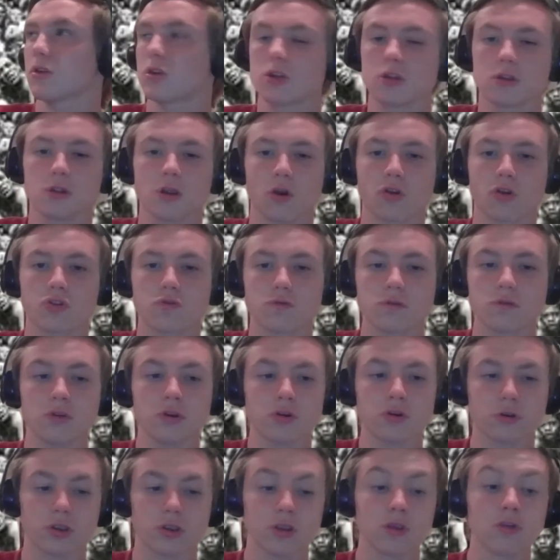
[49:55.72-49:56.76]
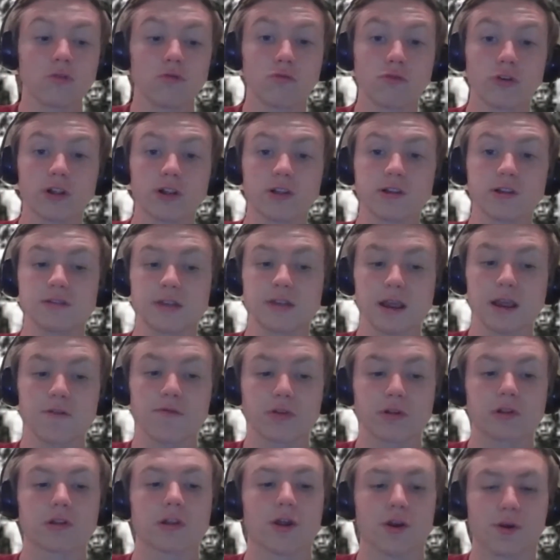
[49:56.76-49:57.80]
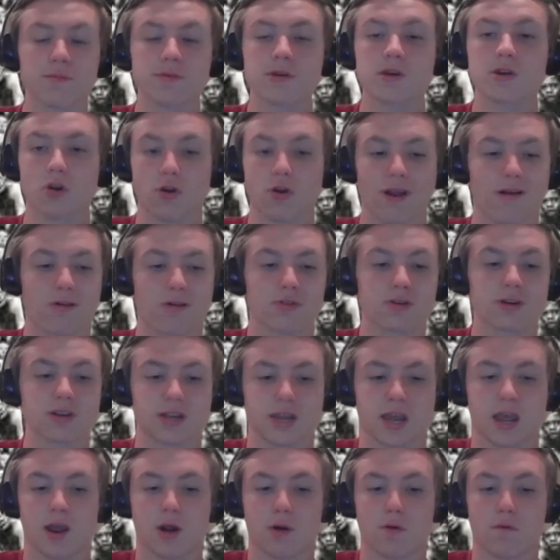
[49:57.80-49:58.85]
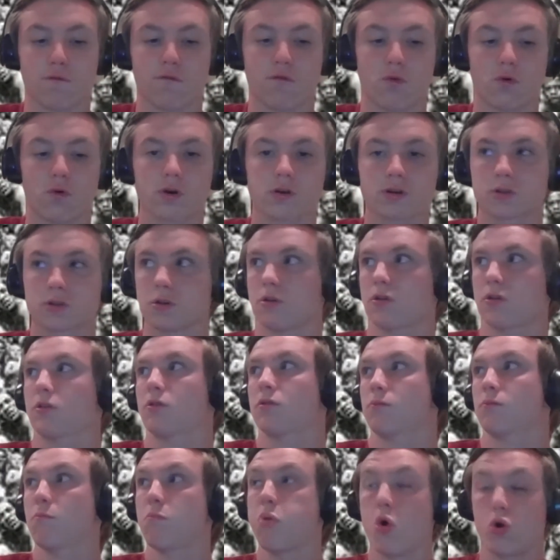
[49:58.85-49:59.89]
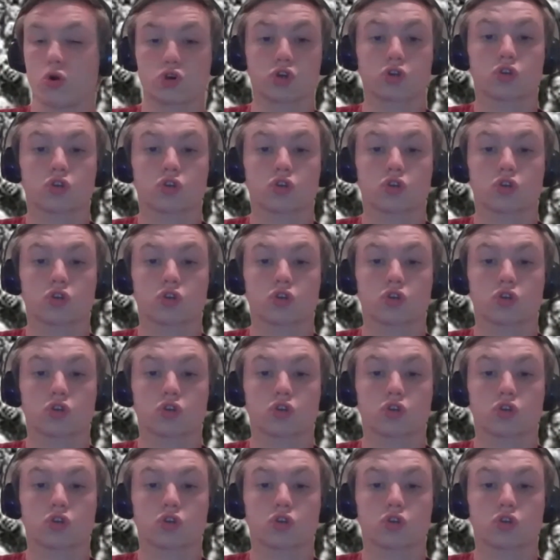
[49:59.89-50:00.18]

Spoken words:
Are you really David Letterman or Ellen can't afford to push the